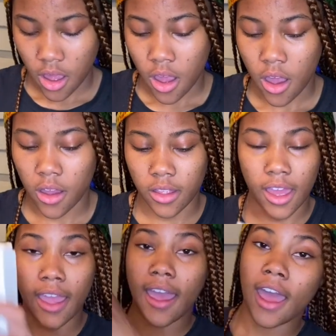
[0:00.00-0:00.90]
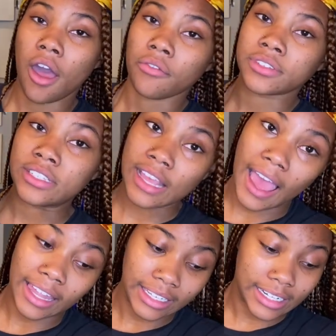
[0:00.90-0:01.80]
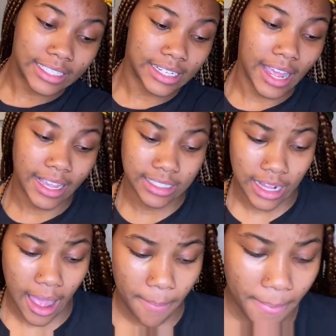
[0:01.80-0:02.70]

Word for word: all I have. Sadly, today is not